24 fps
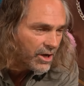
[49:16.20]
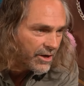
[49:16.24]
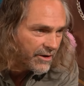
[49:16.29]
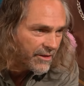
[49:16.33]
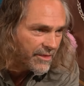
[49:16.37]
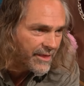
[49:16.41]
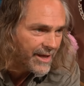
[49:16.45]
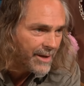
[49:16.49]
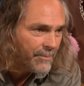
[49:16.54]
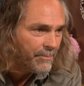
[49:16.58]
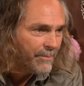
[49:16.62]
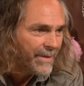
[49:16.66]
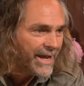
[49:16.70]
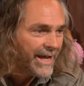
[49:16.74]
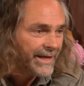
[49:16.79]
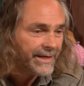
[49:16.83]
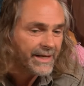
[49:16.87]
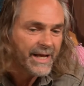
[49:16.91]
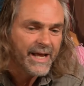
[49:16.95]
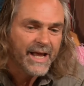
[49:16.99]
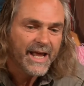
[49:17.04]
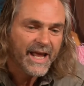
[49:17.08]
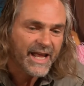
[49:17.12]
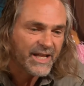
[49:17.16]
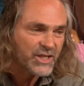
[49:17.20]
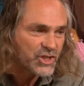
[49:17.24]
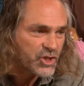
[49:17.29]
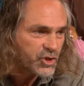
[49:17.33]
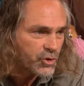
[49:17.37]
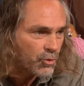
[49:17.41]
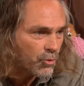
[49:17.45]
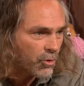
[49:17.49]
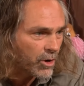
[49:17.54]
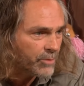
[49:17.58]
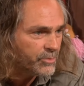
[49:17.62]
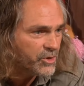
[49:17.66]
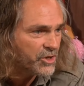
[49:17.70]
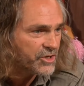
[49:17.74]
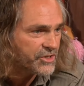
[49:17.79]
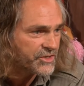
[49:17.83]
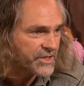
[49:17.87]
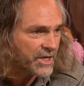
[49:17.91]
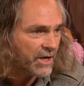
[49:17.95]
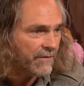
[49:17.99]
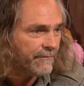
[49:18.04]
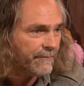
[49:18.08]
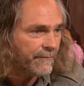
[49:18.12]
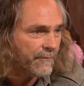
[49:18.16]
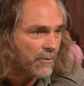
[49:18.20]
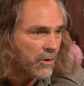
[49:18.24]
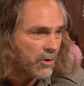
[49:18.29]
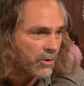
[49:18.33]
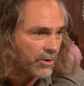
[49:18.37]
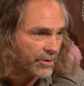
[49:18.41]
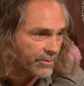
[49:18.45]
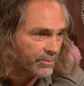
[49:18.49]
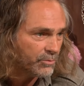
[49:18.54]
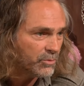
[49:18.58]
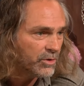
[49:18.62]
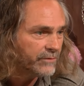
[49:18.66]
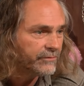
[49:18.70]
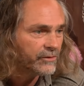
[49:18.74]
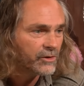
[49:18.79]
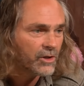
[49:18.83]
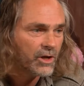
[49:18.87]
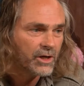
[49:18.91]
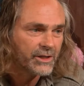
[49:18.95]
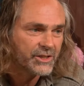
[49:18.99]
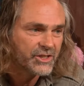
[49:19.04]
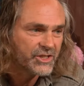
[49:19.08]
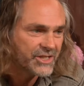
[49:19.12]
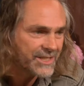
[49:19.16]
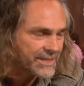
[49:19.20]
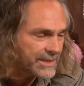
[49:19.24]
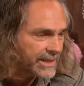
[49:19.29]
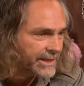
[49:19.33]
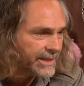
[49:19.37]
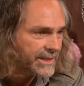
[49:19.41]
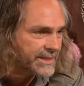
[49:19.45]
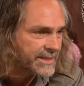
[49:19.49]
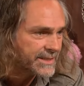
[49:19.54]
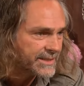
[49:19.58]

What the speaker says: onto that mat and squirm yourself forward. Move along just like a